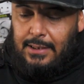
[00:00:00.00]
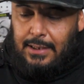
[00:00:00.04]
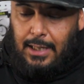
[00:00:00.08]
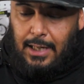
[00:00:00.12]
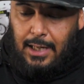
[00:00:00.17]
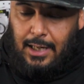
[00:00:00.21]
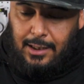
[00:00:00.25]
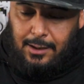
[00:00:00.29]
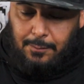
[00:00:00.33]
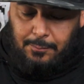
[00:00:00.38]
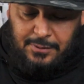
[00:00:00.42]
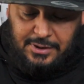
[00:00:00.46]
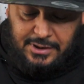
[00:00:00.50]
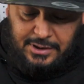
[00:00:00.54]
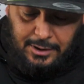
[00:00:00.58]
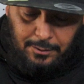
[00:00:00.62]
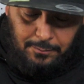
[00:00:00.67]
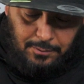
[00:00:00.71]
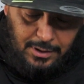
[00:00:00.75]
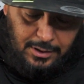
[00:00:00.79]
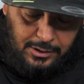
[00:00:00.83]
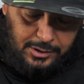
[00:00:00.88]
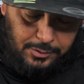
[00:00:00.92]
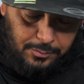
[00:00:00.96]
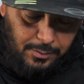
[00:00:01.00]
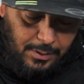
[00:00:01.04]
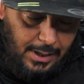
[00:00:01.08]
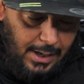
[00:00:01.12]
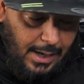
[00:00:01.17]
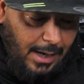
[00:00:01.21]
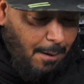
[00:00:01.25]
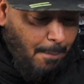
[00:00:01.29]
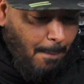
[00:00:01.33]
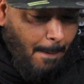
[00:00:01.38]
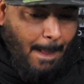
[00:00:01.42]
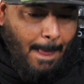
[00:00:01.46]
Let me see what else we
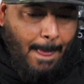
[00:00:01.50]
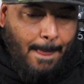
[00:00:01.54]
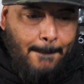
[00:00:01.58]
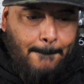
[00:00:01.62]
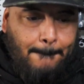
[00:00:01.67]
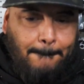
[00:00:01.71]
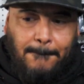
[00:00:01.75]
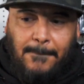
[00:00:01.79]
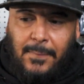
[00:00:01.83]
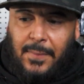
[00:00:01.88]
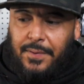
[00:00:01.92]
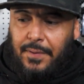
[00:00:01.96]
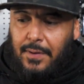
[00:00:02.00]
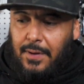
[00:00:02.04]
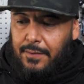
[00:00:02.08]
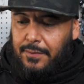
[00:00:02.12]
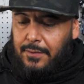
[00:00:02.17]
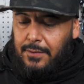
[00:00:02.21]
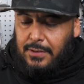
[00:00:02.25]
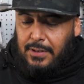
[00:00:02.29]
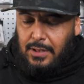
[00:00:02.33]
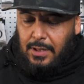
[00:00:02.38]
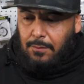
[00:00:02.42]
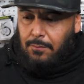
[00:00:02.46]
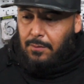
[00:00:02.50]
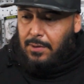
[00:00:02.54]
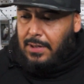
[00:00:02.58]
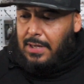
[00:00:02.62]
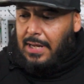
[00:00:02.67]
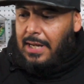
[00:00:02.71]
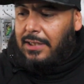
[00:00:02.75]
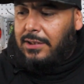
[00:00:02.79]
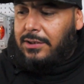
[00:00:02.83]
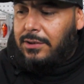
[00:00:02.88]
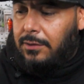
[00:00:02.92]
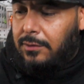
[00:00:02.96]
got. Another thing we
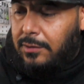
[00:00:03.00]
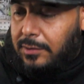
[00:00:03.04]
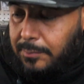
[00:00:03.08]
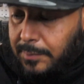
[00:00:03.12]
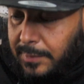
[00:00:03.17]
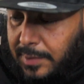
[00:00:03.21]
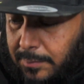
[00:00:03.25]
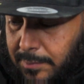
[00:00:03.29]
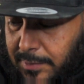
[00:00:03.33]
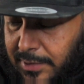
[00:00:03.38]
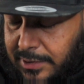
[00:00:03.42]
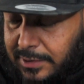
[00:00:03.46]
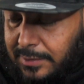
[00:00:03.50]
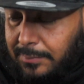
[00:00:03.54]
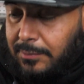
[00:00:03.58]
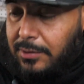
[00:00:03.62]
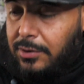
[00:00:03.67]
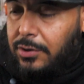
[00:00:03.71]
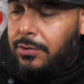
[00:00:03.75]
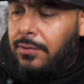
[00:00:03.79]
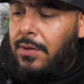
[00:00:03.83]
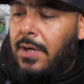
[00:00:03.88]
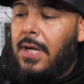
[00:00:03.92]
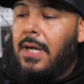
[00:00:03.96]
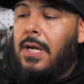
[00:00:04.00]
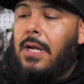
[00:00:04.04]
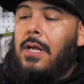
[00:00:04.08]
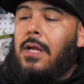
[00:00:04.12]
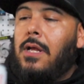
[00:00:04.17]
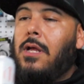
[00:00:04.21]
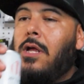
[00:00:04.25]
got, excuse me, let me get some drink.